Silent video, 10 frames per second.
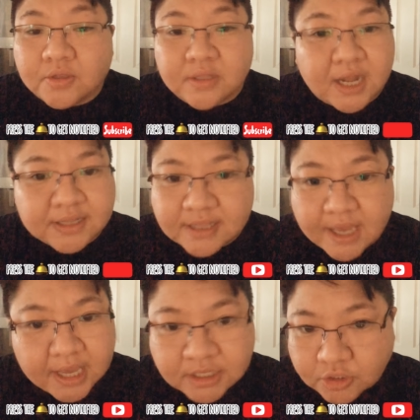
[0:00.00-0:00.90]
Not
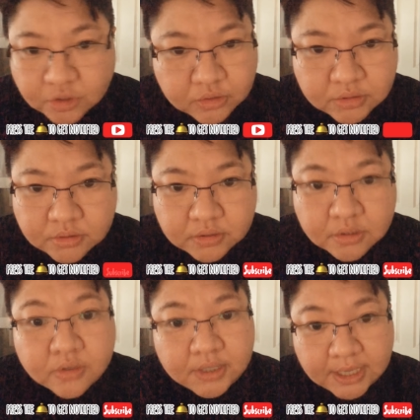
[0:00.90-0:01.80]
the angels.
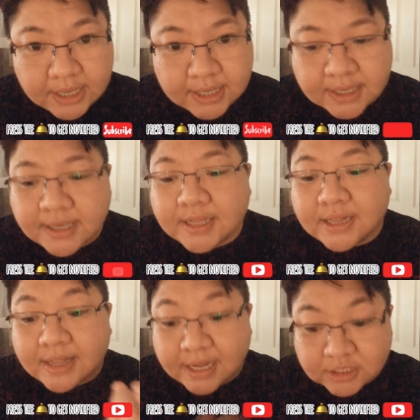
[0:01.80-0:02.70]
Okay,
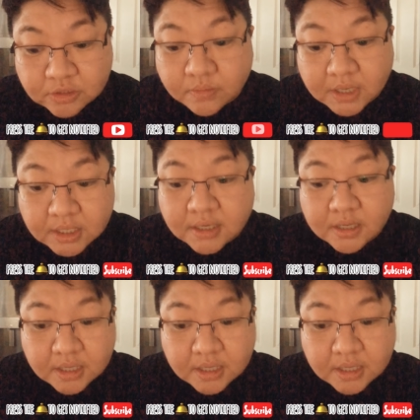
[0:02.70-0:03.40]
that's what